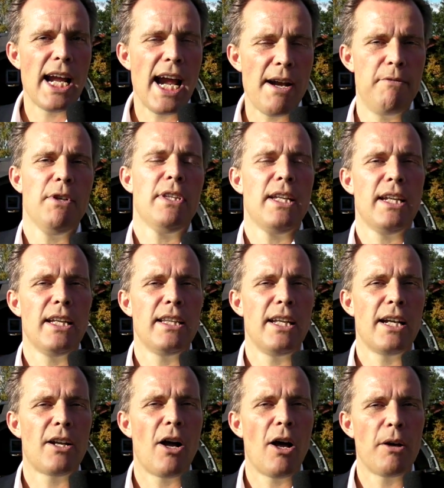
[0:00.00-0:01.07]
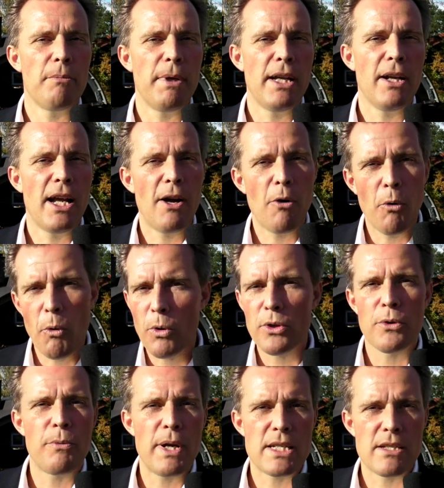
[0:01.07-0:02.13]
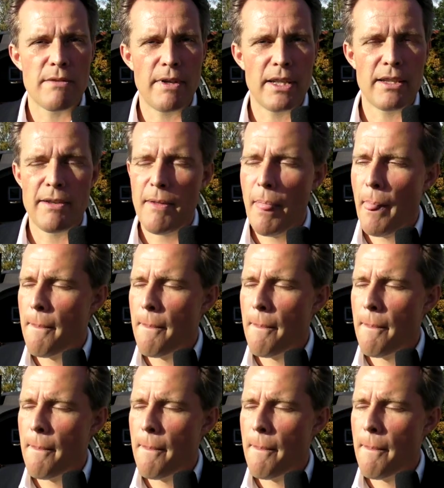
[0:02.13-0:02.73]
everything in the economy, all the rest of it.